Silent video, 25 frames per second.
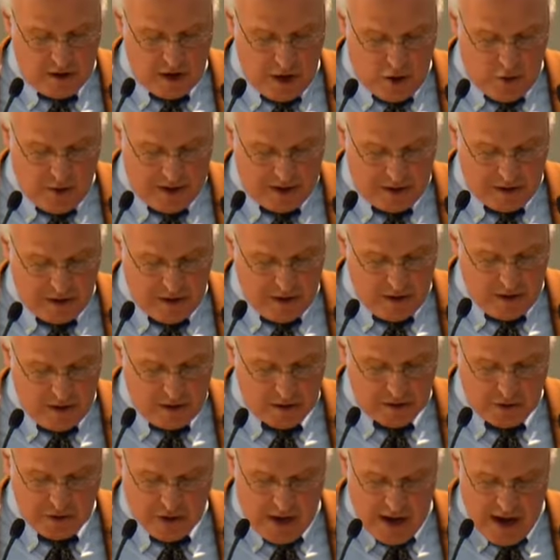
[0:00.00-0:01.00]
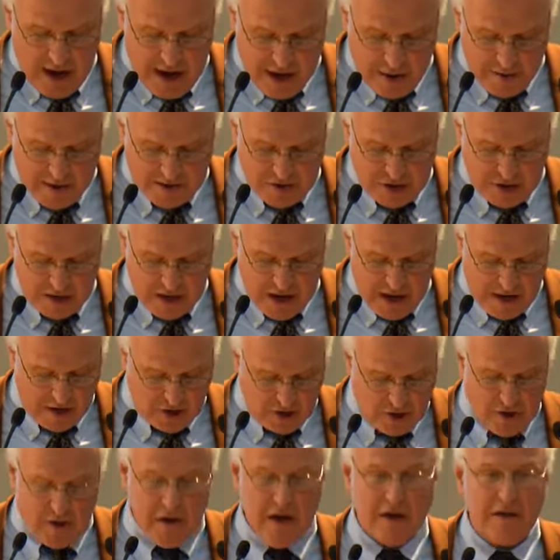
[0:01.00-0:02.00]
going to higher
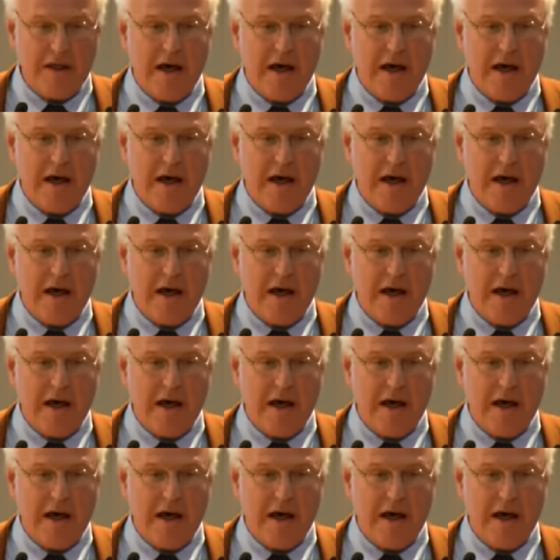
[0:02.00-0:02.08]
education.